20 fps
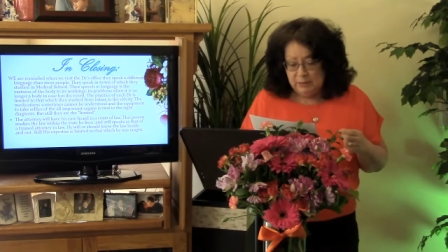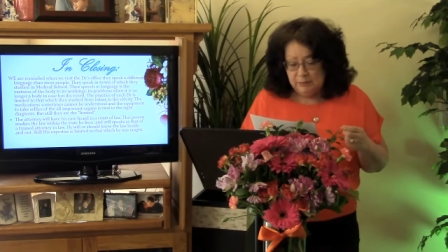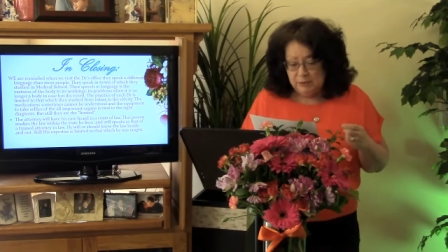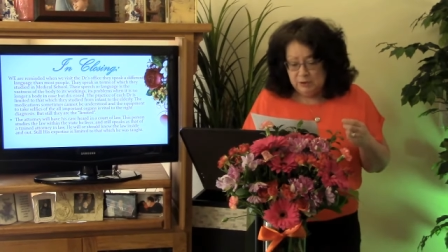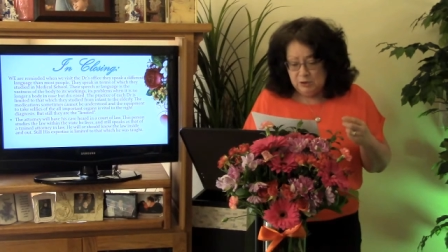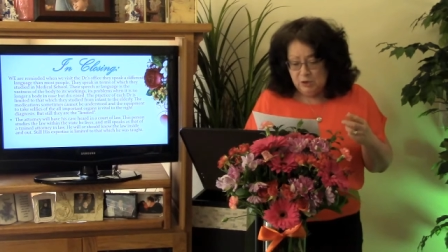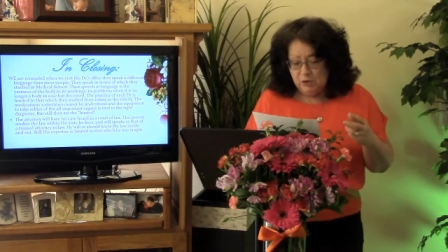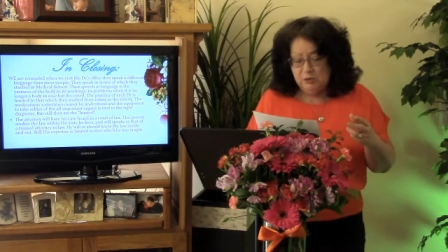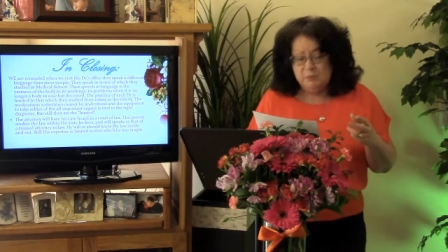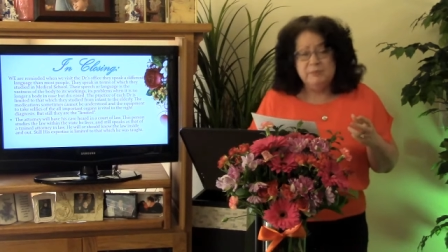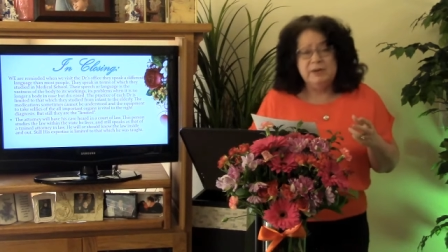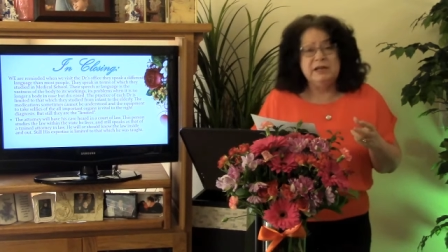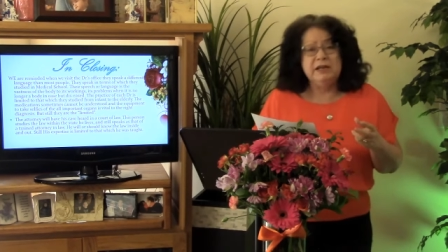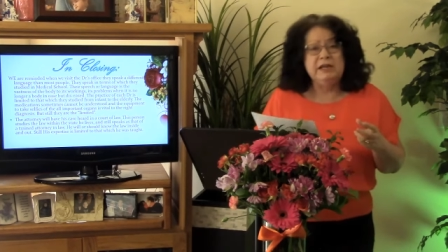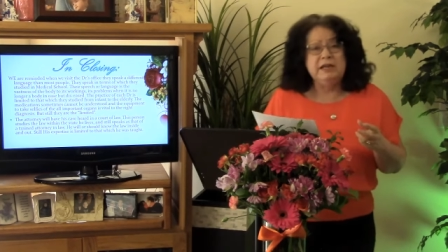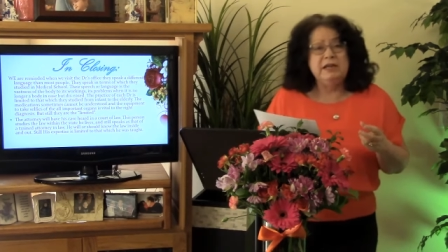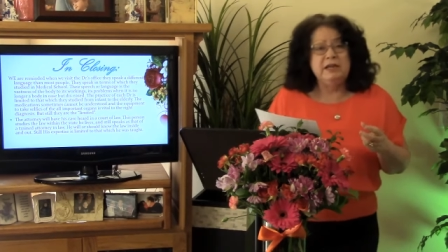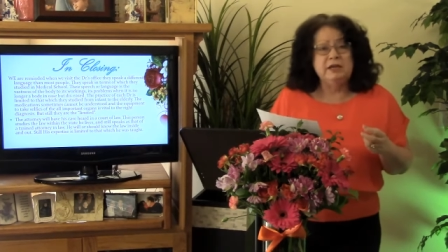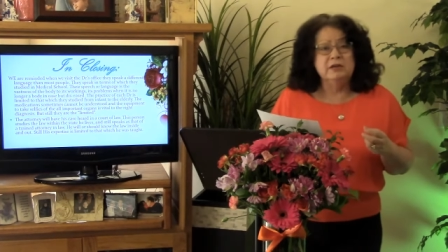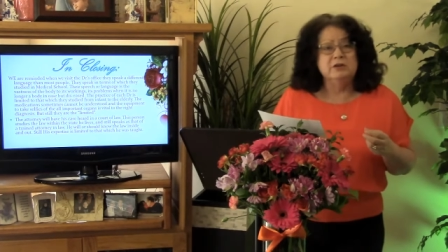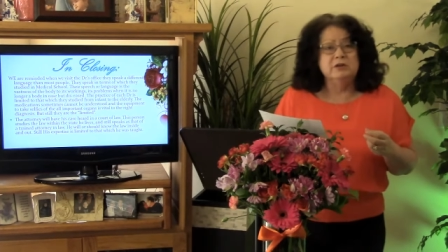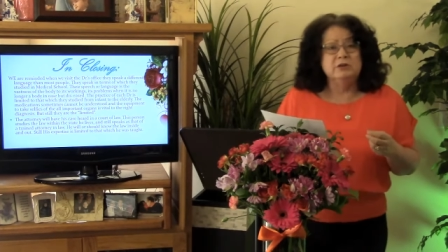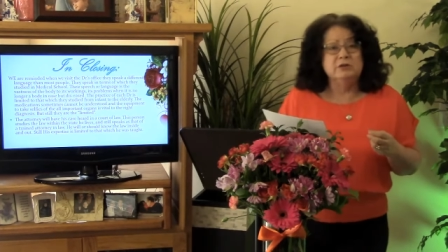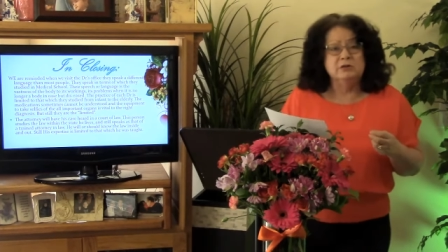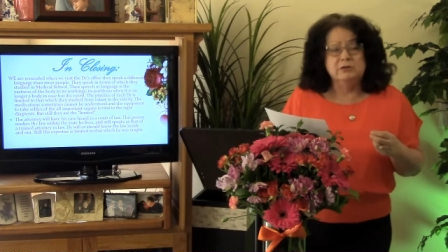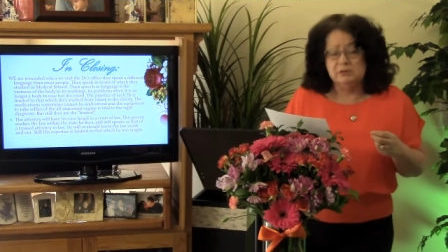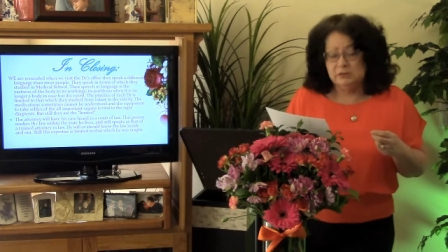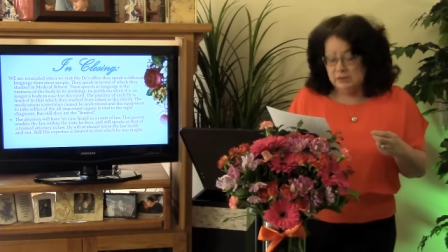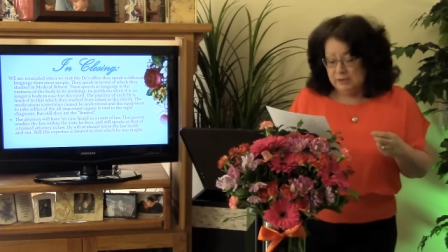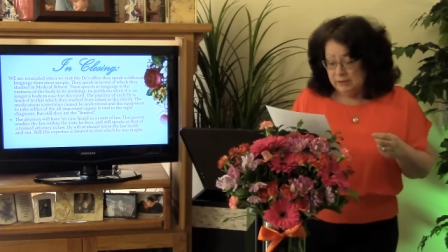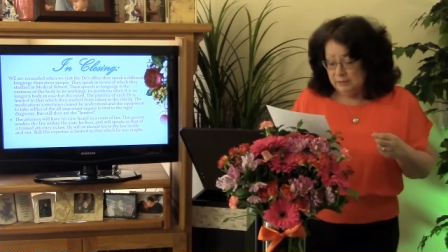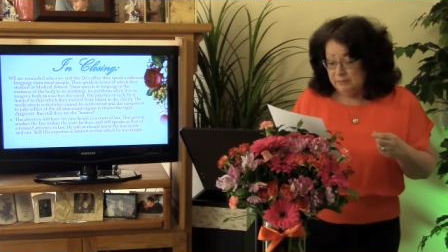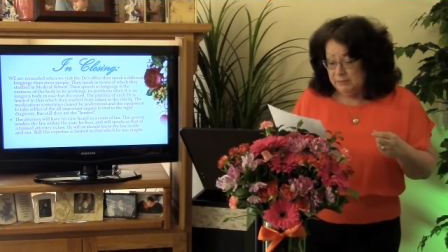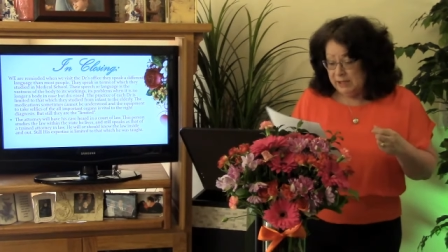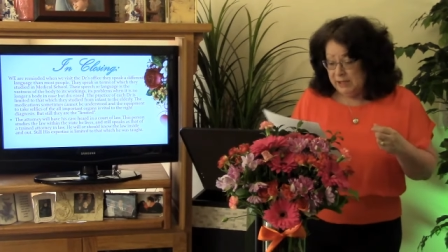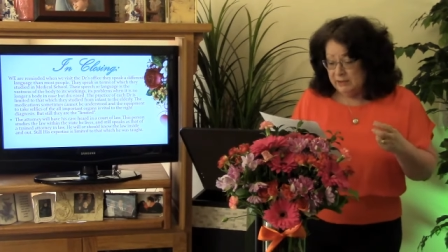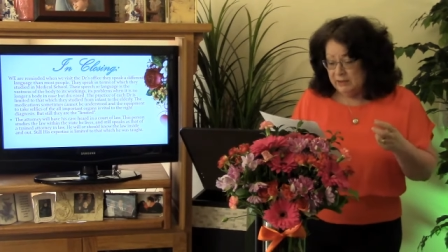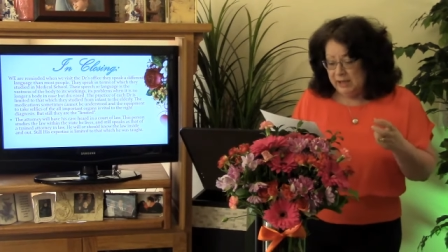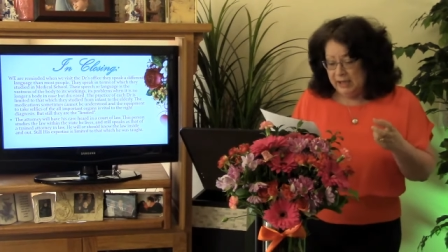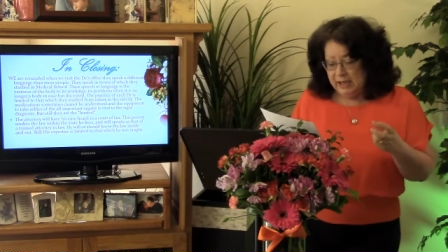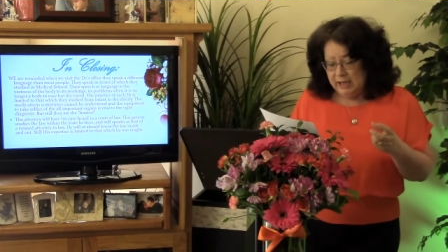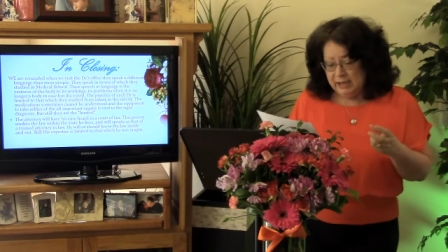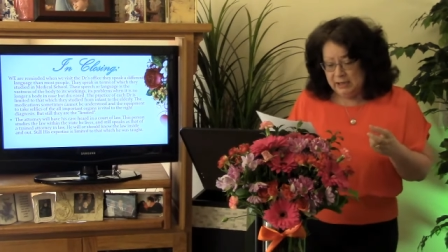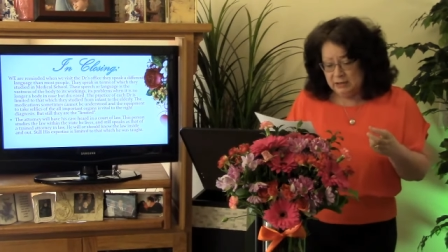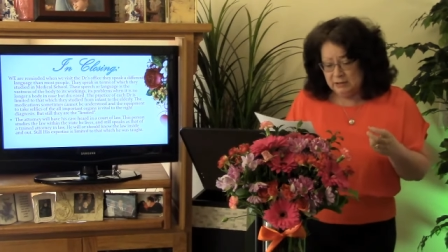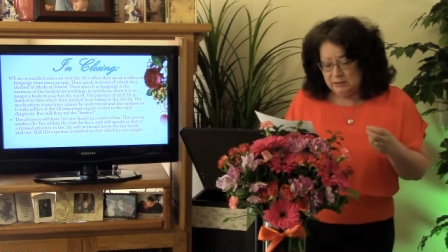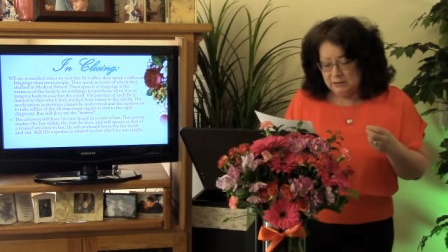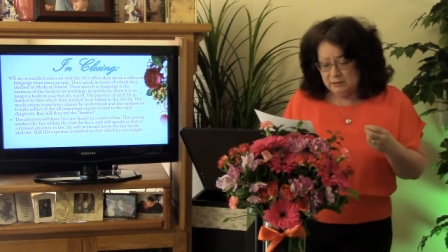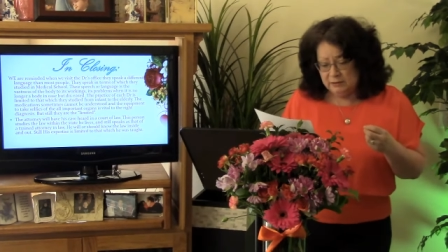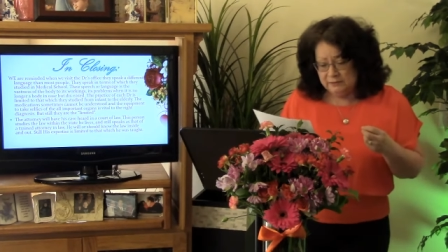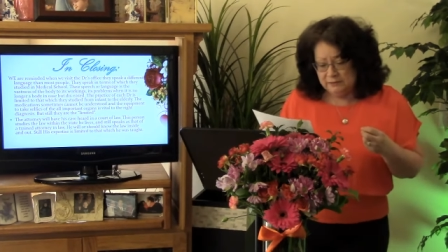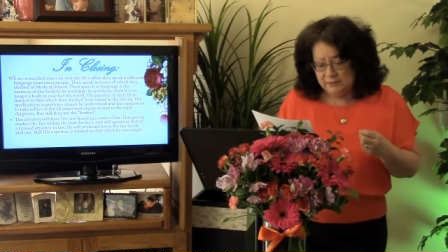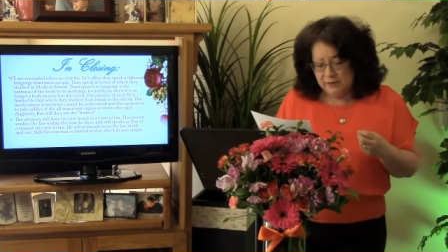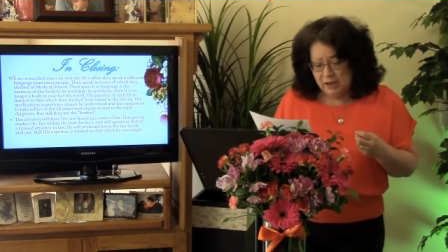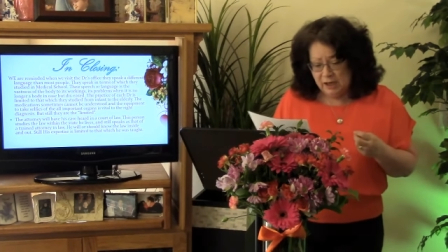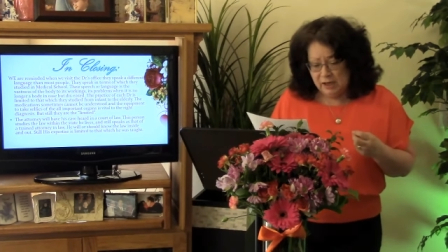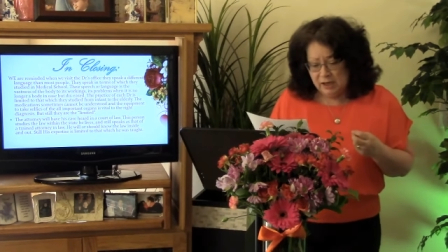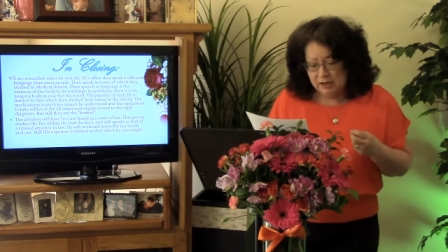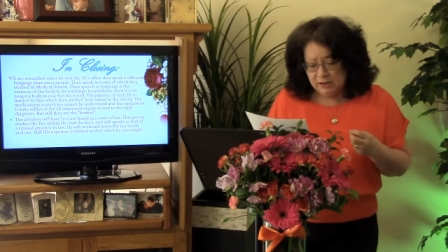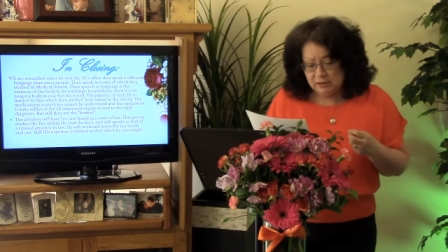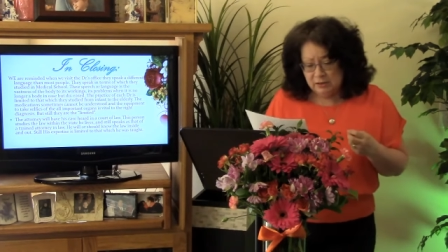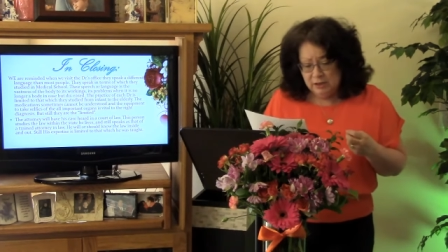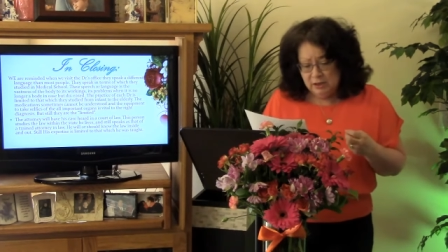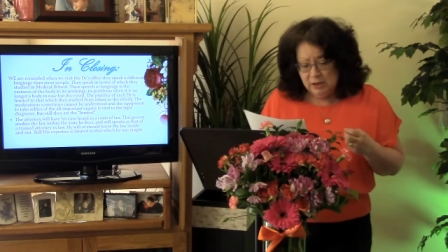but took many years and by the hand of God